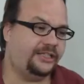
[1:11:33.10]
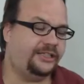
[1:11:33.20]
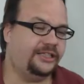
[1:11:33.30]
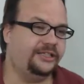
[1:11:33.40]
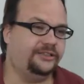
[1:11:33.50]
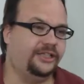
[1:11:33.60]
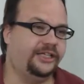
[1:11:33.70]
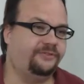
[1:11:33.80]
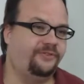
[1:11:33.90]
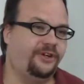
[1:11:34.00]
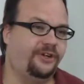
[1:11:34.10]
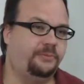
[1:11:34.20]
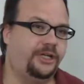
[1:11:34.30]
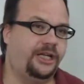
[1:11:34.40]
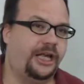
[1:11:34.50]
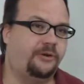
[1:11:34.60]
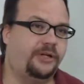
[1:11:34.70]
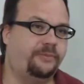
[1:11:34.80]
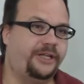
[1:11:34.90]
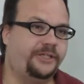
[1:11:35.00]
think, like from How
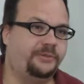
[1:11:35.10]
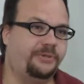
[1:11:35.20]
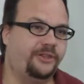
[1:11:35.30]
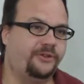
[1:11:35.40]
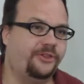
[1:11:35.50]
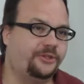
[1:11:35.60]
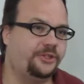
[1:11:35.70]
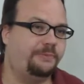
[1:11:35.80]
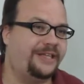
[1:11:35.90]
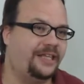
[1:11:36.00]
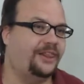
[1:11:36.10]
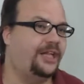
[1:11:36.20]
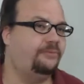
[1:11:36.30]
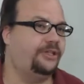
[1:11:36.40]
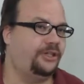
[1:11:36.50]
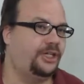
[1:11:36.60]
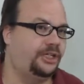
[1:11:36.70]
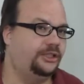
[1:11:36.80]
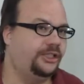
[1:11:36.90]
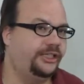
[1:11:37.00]
I Met Your Mother, there should be a lemon law.
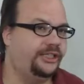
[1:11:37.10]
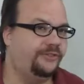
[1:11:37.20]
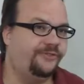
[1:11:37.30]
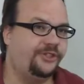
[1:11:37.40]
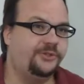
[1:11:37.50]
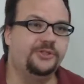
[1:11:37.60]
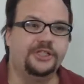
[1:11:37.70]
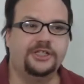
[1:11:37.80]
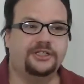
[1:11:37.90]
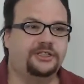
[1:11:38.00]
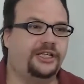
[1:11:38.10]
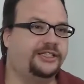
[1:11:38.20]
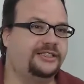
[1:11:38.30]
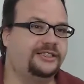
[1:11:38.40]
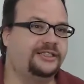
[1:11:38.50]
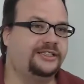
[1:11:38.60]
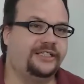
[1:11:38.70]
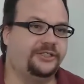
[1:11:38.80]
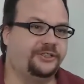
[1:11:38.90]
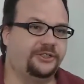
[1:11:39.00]
Like if you like
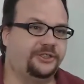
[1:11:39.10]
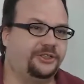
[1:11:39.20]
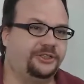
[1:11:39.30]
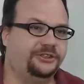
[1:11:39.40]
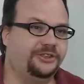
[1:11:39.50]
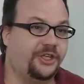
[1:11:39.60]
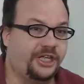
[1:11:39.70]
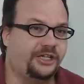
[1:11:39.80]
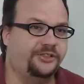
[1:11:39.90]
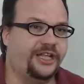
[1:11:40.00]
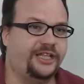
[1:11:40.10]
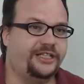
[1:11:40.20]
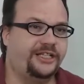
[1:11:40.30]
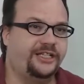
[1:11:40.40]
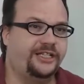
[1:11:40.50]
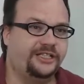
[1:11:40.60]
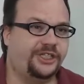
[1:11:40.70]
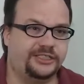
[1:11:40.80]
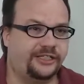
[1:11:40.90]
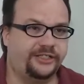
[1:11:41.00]
see a girl and you get her naked
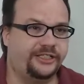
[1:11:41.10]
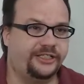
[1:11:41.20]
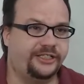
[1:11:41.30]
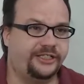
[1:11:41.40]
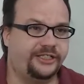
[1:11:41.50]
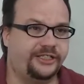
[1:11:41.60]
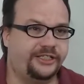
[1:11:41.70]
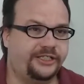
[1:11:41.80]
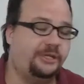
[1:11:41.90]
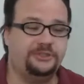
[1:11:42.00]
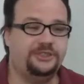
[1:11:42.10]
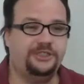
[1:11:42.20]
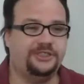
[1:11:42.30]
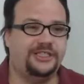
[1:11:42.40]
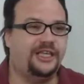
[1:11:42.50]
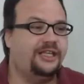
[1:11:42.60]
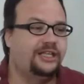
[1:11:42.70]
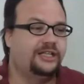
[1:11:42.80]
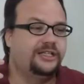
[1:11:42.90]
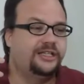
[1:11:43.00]
and she has hairy nipples, you should be able to just
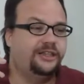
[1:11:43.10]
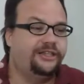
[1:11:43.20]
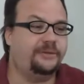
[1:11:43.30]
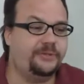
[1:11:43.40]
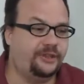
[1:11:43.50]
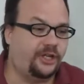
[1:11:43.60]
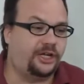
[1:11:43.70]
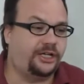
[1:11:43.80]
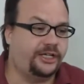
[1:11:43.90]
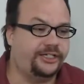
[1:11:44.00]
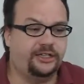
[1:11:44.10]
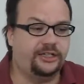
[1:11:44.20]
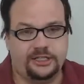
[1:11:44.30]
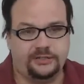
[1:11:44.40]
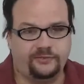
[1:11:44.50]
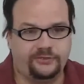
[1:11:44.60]
say lemon law and leave.